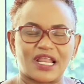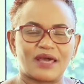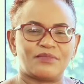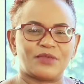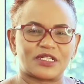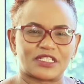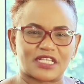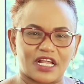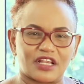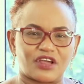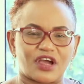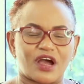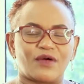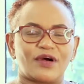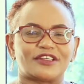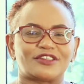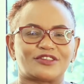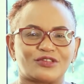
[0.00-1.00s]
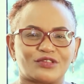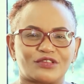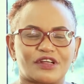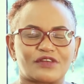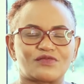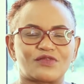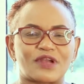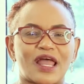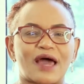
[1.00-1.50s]
Let me tell you, our
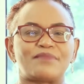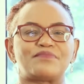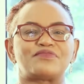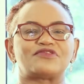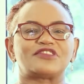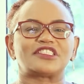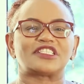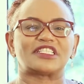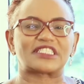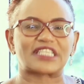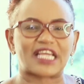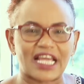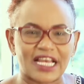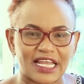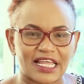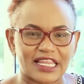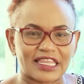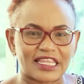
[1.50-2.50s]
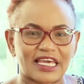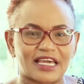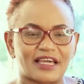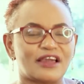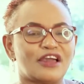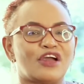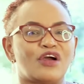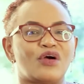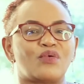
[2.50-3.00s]
children will appreciate
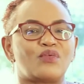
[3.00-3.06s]
anything